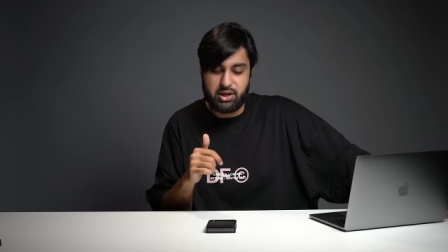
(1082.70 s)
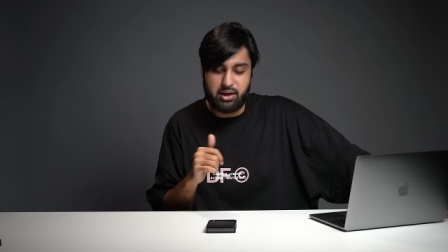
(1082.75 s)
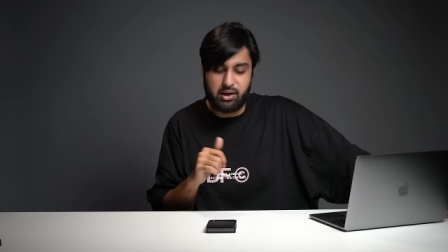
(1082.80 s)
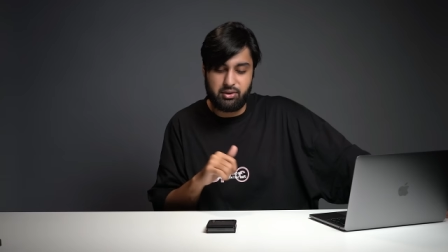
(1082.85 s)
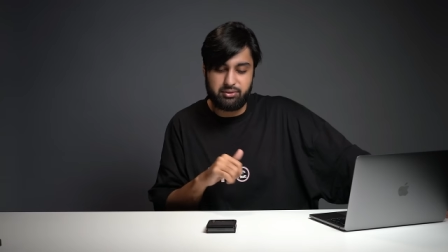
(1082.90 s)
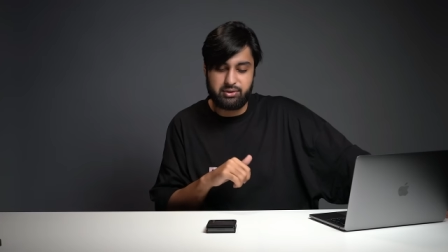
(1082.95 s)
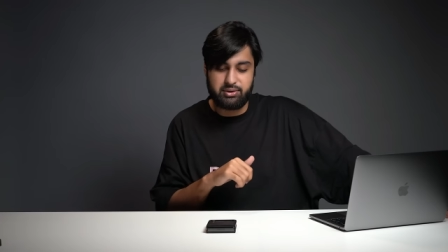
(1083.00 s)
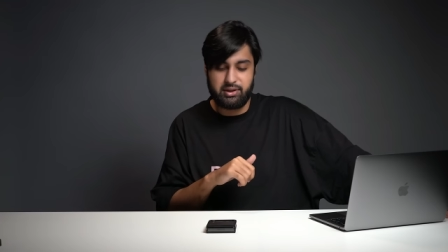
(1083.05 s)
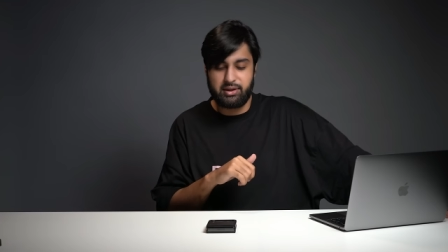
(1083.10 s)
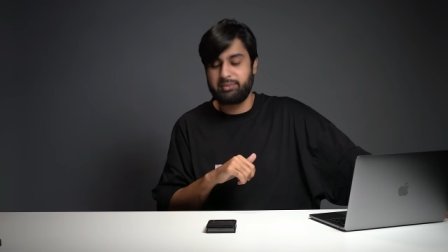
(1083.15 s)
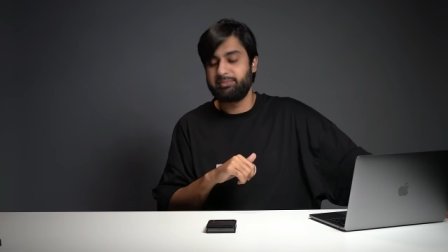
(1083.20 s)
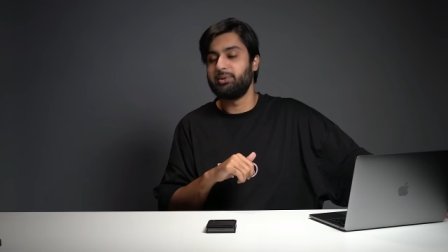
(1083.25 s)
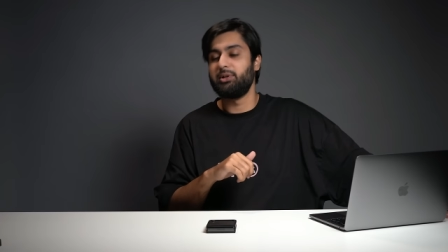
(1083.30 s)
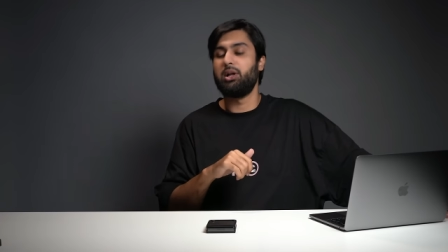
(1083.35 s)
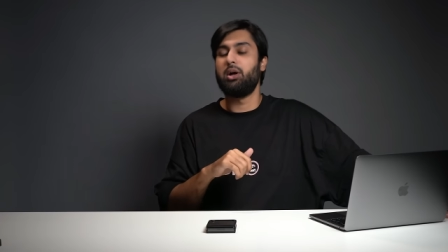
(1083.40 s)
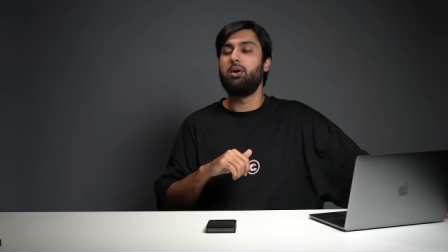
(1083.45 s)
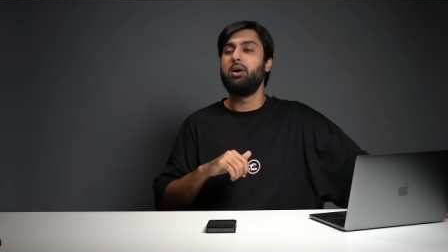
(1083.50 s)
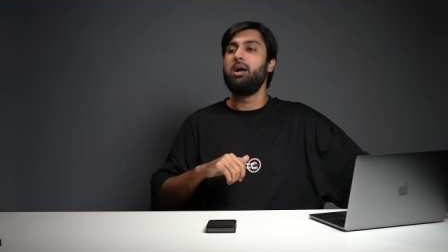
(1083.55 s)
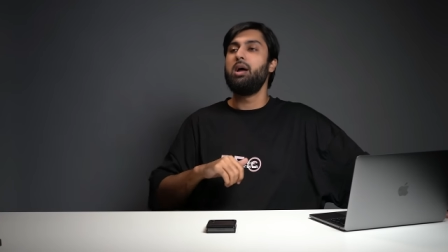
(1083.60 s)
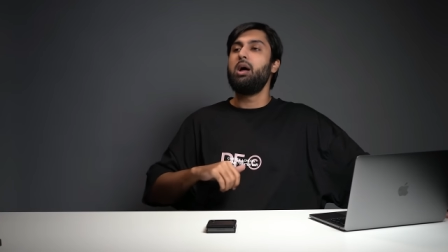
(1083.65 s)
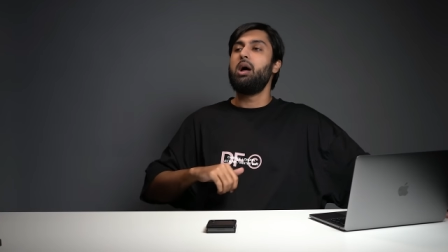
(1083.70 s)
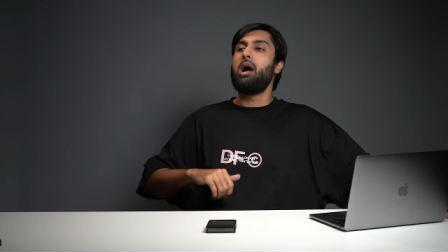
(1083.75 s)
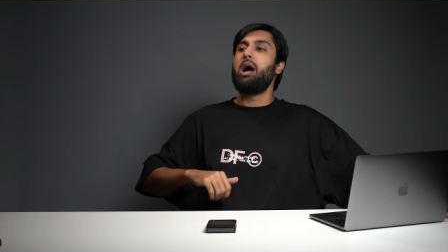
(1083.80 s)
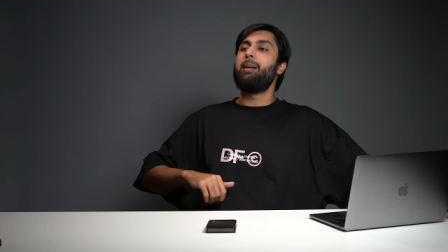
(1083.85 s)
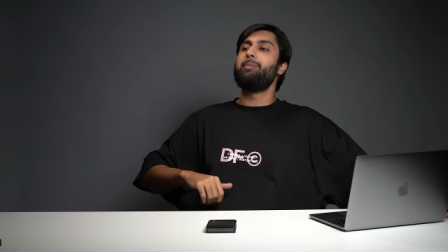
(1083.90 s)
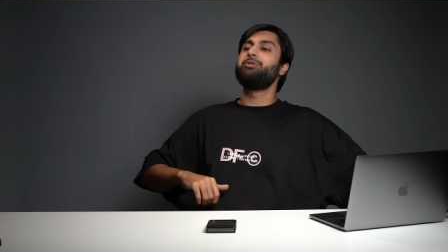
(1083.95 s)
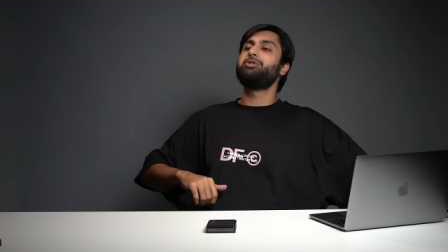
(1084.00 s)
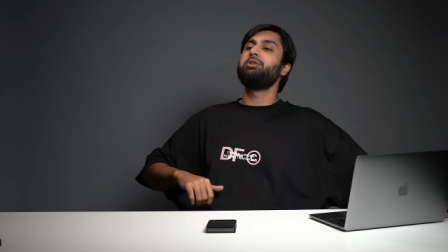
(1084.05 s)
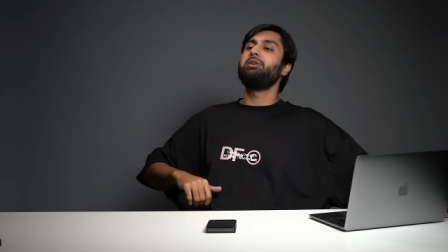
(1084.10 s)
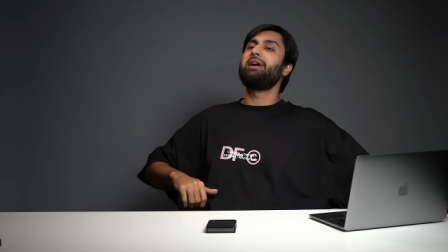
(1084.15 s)
it out in the link below. I'm
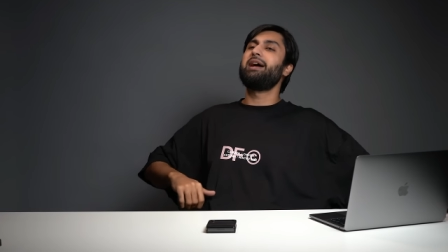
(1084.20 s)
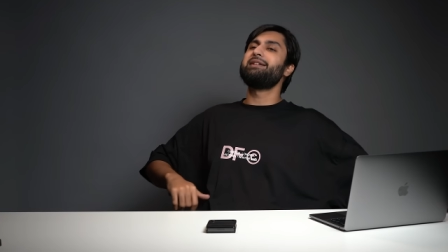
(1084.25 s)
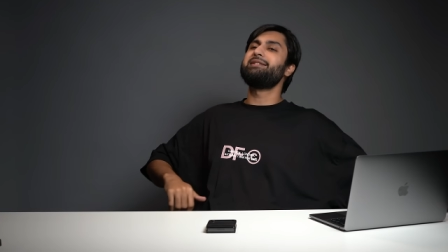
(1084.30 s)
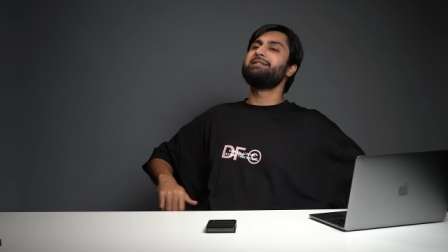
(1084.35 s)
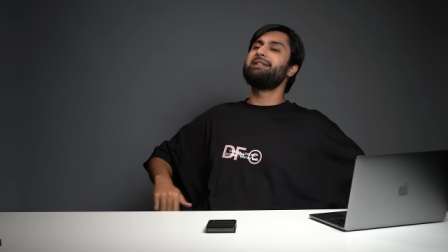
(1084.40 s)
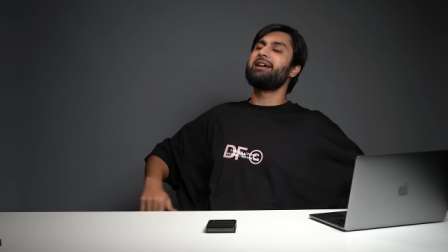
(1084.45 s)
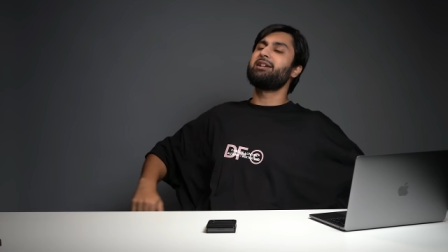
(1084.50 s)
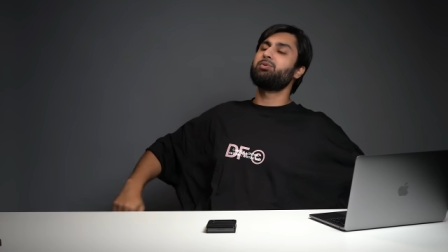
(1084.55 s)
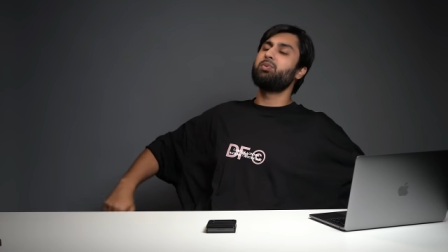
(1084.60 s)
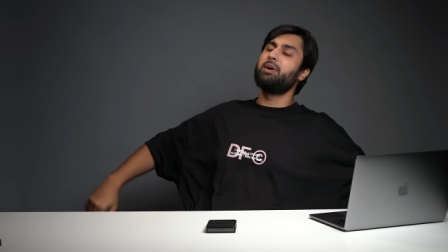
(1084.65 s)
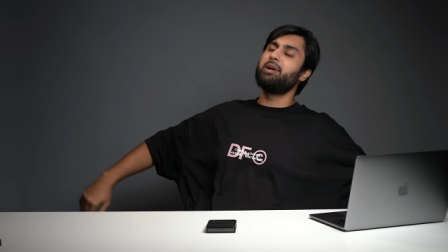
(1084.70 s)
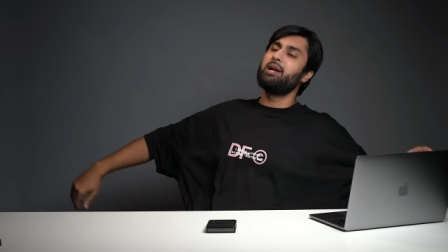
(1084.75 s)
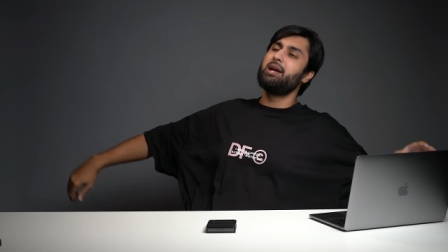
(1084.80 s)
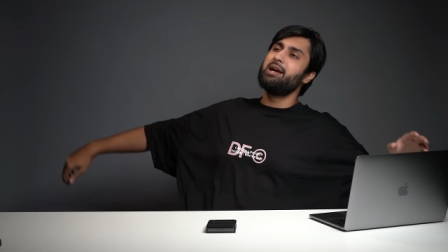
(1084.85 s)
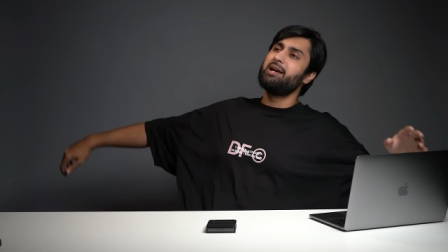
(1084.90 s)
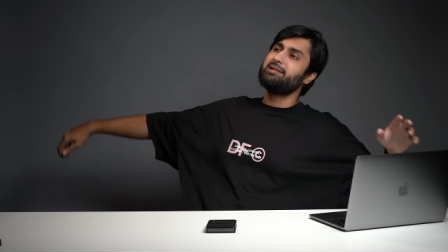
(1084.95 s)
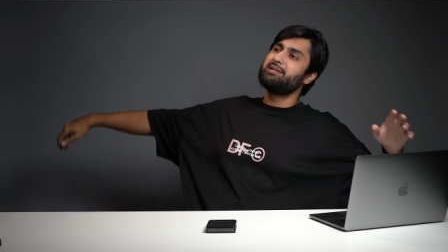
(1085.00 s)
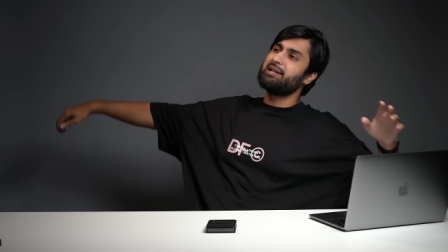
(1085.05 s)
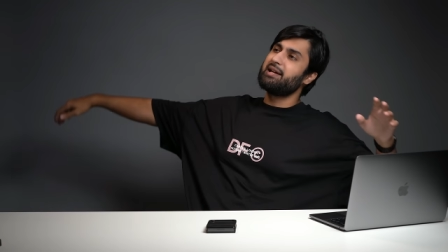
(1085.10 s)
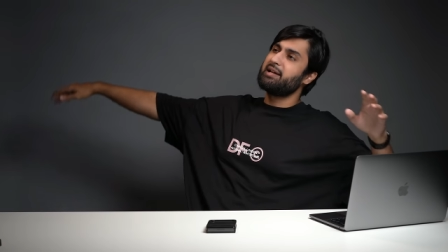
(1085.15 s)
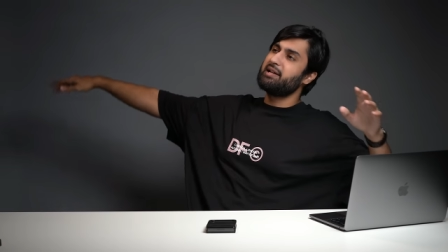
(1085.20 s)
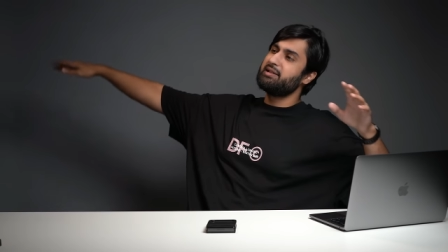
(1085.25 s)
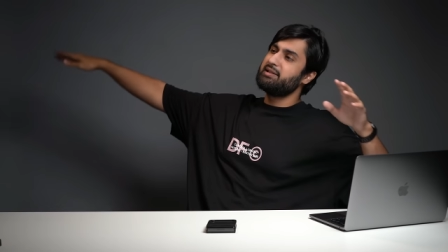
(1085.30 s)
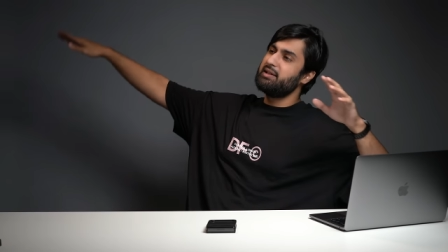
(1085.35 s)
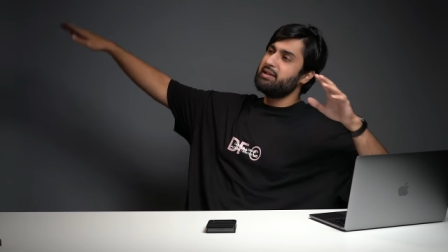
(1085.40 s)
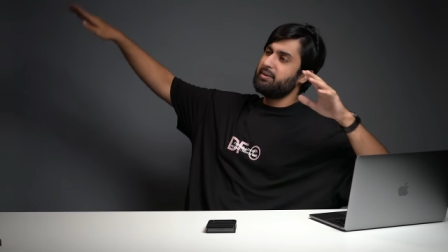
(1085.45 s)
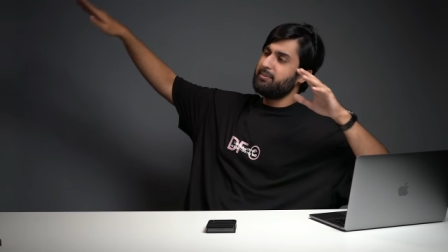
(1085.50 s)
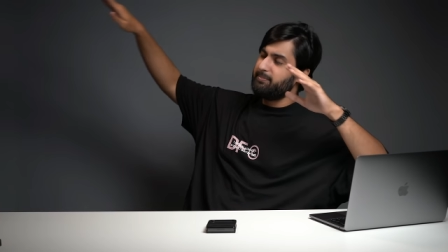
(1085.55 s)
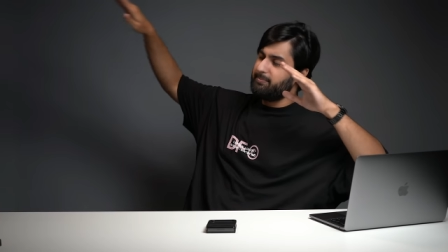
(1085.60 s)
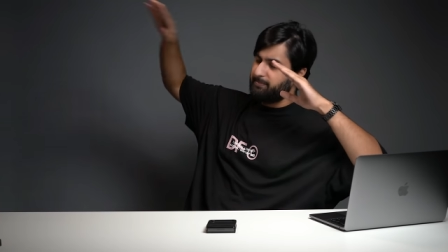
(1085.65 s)
gonna see you guys in the next one. Take it
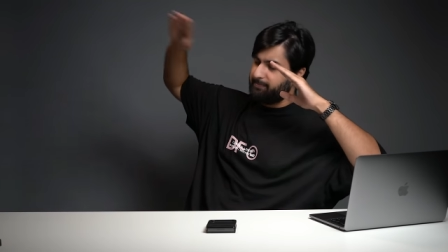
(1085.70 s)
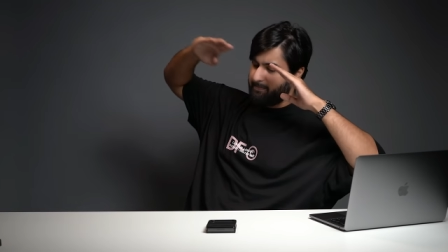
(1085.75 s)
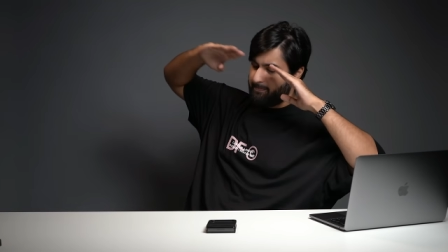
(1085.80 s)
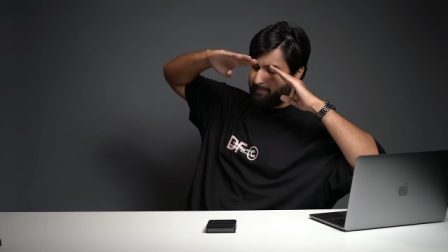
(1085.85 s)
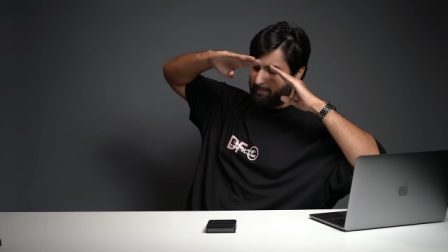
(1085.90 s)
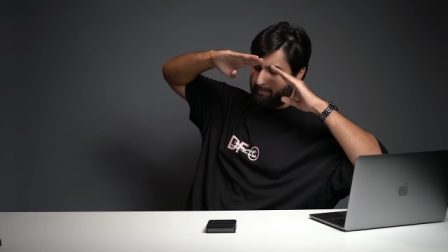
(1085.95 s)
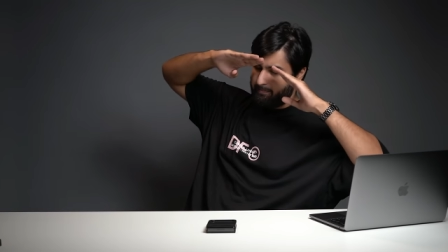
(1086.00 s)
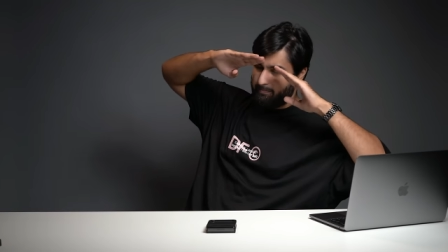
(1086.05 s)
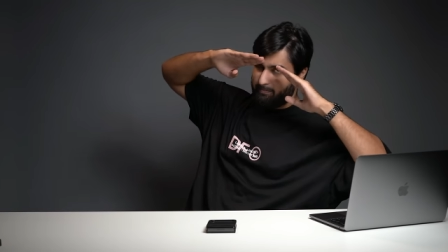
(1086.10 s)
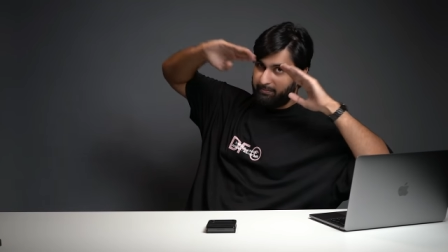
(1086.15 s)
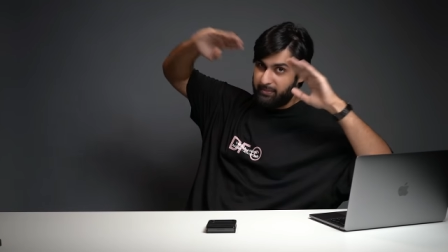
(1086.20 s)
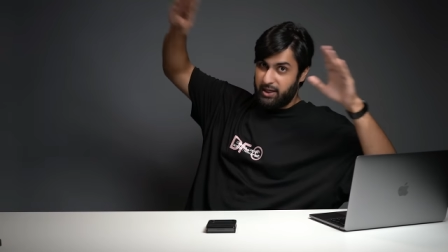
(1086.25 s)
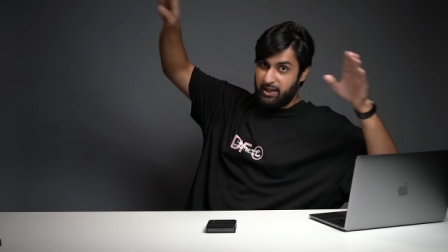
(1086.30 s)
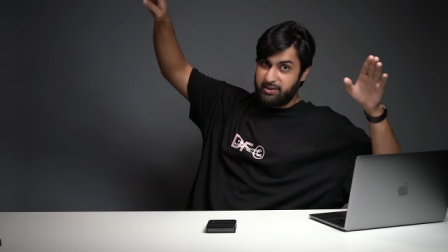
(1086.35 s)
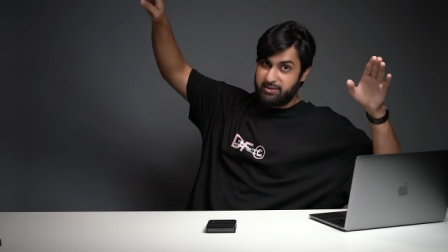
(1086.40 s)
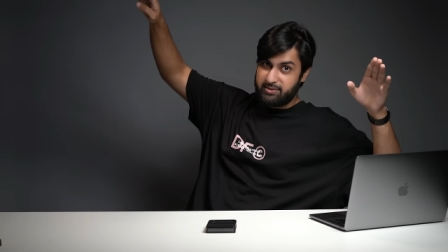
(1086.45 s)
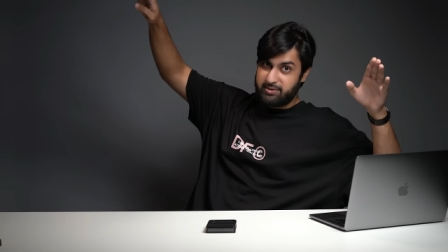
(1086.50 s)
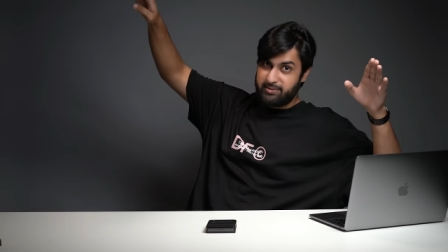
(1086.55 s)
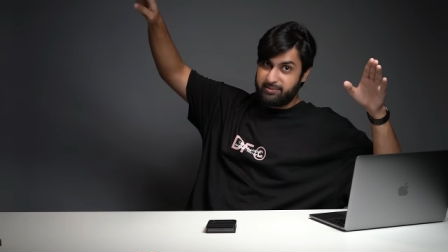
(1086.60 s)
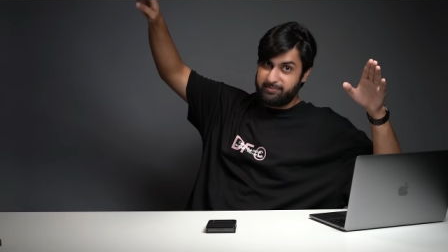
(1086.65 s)
easy. Peace.